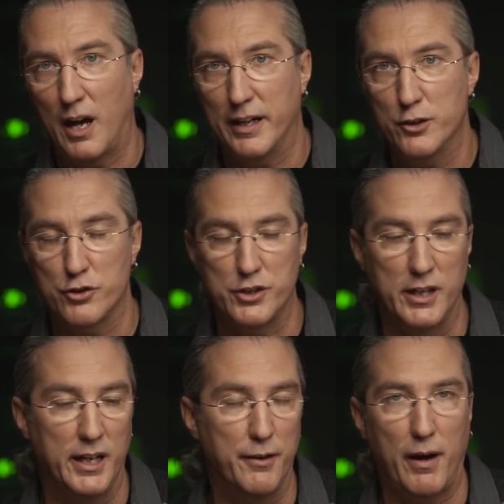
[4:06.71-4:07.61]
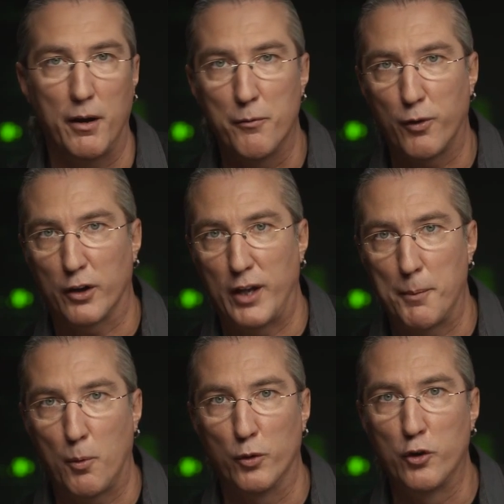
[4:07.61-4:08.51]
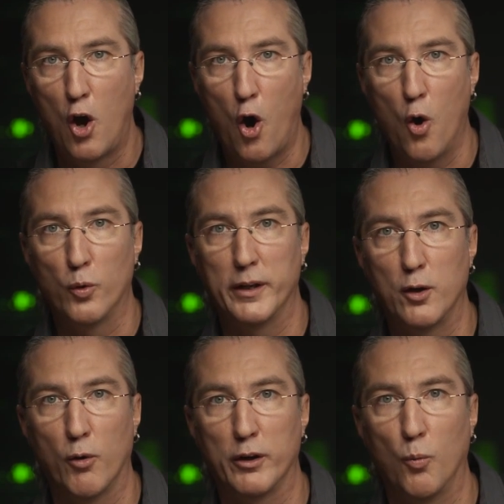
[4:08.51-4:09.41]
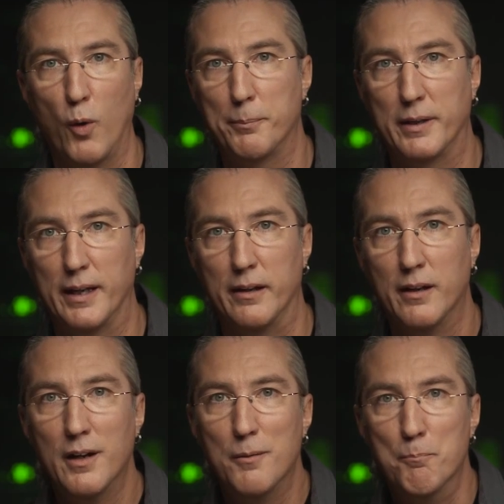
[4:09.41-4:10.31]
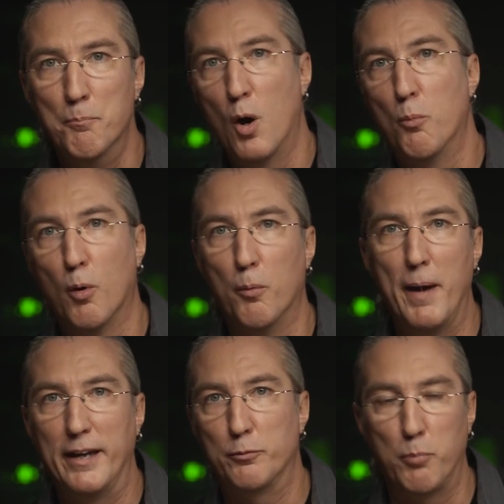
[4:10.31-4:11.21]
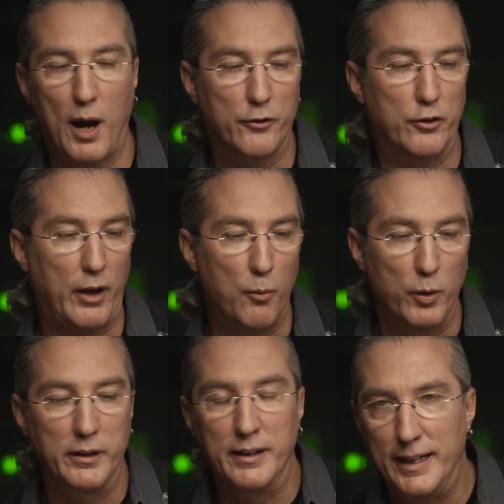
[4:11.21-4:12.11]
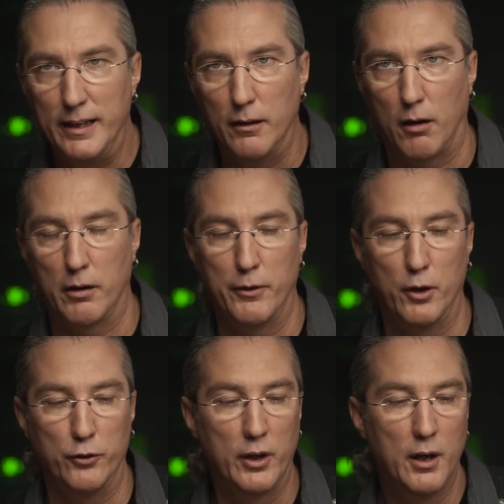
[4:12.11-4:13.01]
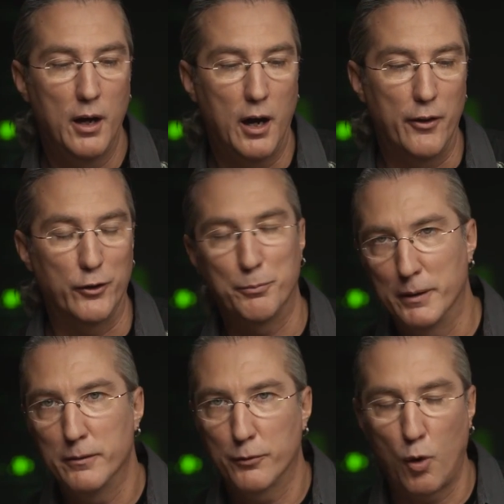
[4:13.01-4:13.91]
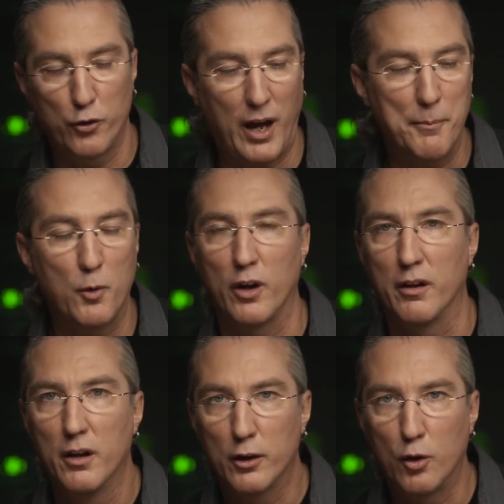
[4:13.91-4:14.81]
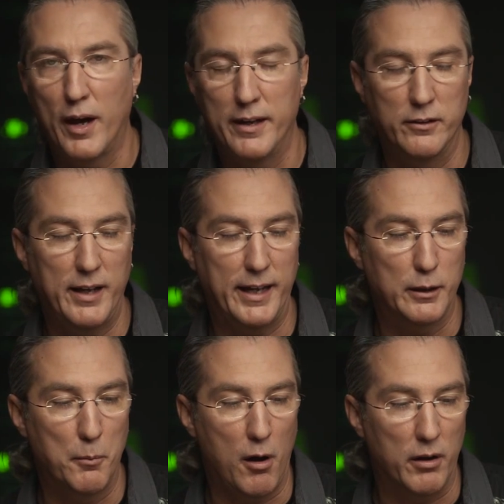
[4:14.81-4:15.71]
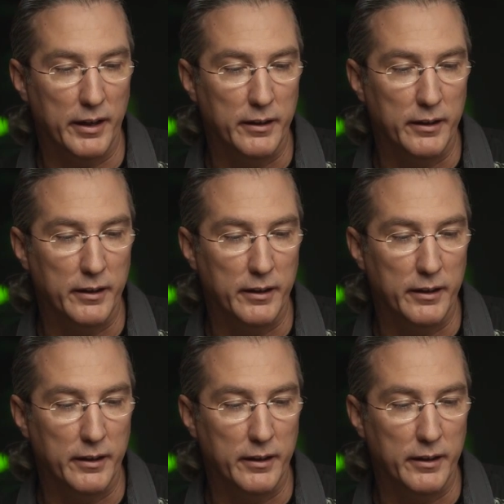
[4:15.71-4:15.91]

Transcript: not interested in. If I, for example, was only going to WebKit mobile-based browsers, I wouldn't need all of those others. But of course, I'm going to go ahead and take them all